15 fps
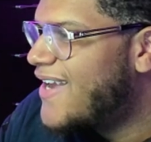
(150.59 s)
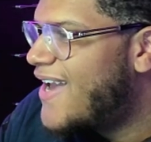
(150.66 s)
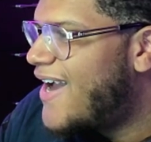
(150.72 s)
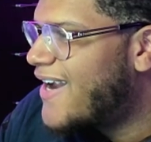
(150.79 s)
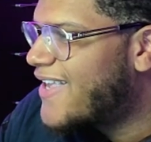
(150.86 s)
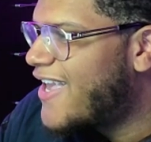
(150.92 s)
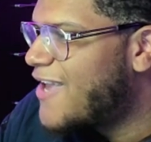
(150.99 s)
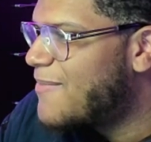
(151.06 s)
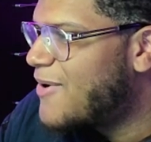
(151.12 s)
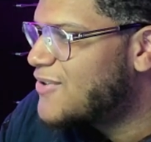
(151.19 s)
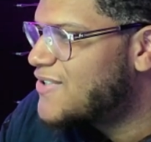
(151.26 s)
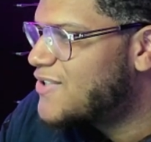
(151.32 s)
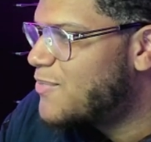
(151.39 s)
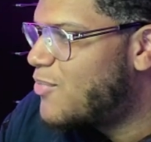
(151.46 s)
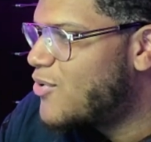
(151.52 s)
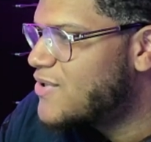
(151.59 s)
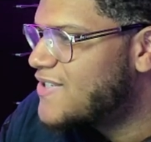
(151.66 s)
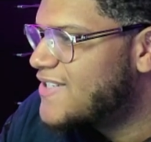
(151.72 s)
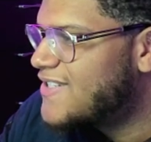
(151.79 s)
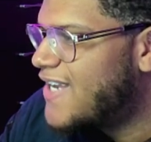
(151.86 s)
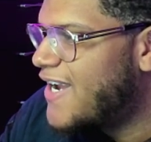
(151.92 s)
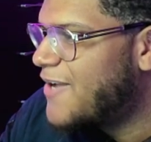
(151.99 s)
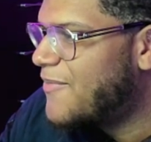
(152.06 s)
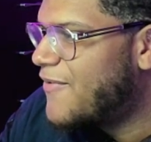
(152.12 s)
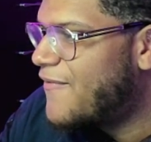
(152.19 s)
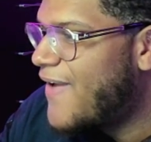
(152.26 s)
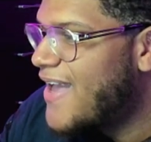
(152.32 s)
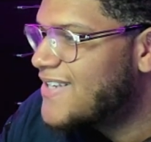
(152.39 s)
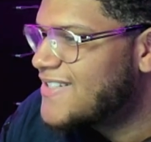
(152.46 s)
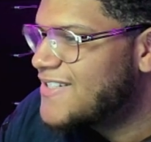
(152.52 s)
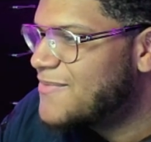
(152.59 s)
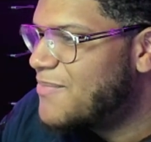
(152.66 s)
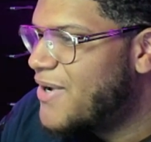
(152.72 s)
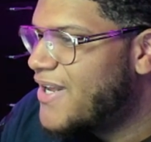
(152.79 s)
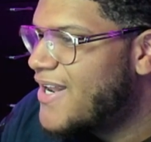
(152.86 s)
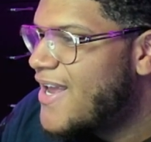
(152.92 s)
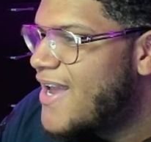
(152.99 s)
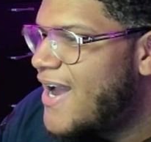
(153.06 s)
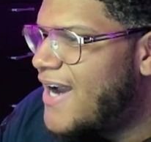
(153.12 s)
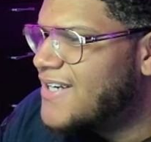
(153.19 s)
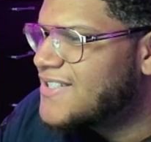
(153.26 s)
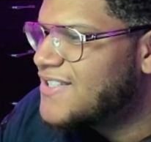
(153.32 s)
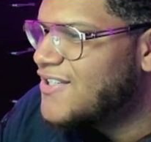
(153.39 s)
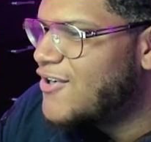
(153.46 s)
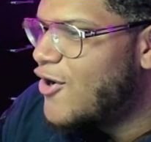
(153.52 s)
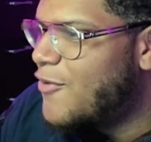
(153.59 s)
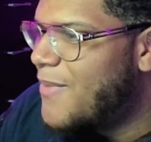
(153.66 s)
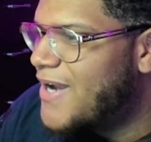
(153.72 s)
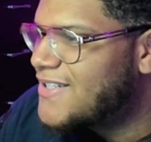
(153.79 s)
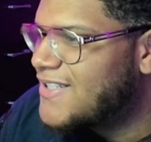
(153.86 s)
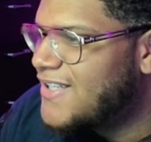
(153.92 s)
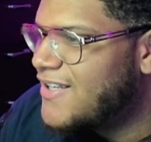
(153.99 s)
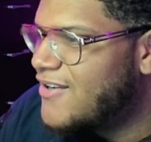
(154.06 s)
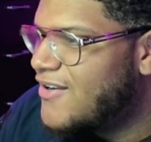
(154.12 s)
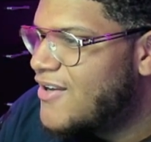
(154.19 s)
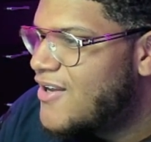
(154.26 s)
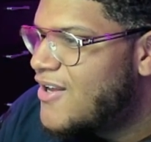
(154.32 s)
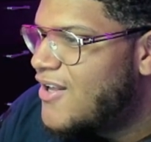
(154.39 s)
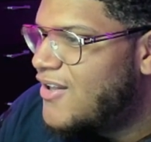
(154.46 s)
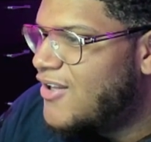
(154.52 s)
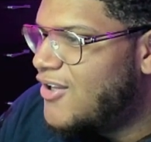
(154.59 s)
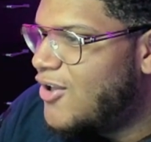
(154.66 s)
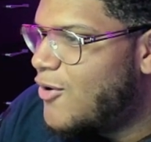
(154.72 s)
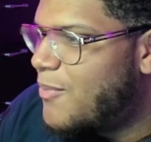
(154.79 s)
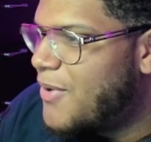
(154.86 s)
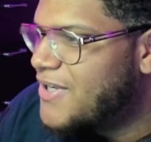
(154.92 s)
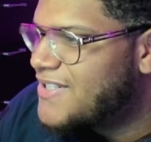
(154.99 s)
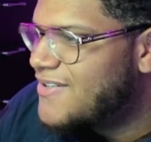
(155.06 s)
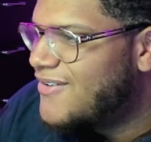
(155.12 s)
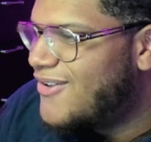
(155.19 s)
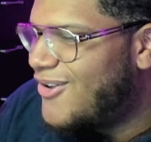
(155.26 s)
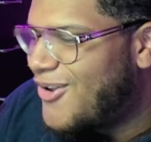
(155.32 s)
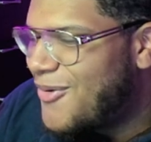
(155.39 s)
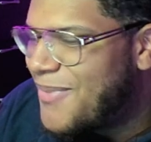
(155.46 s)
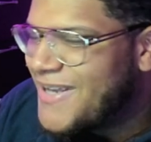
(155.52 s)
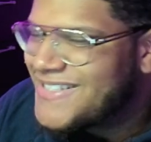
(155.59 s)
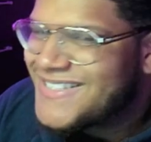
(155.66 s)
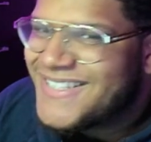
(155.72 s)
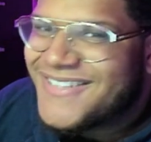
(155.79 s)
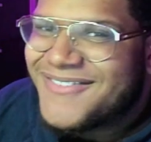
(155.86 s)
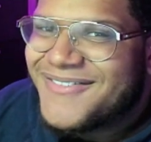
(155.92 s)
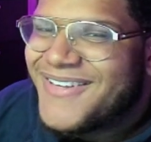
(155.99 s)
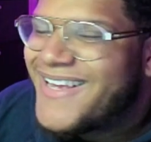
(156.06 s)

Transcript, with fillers: I came out to support since I am the fastest, but I should go back to Lolopechka.